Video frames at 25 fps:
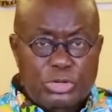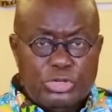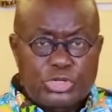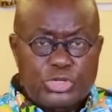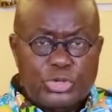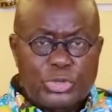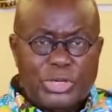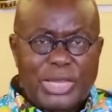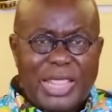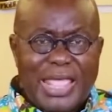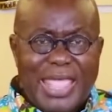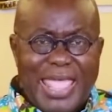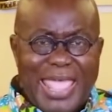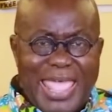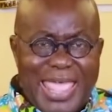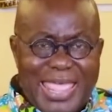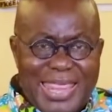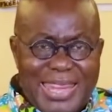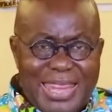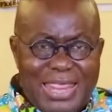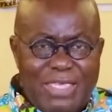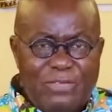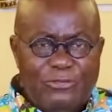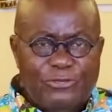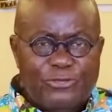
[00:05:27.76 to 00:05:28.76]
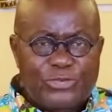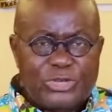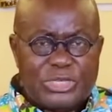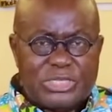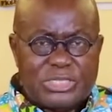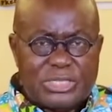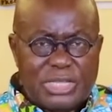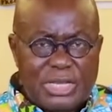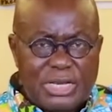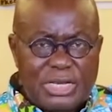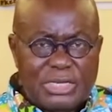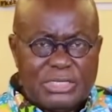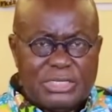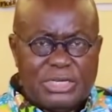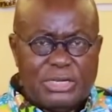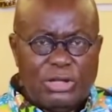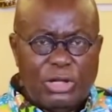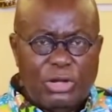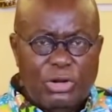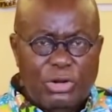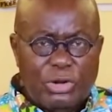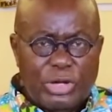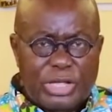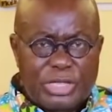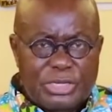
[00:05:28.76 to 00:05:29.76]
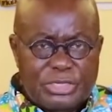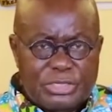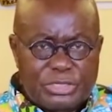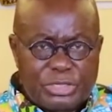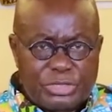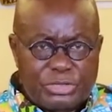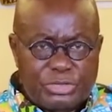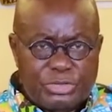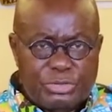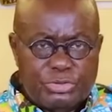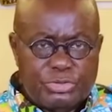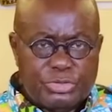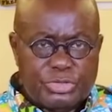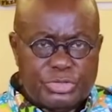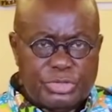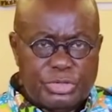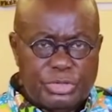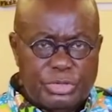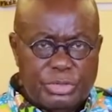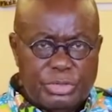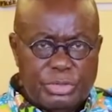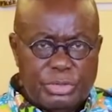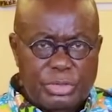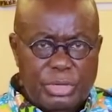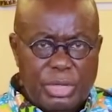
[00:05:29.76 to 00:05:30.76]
Should any facility or institution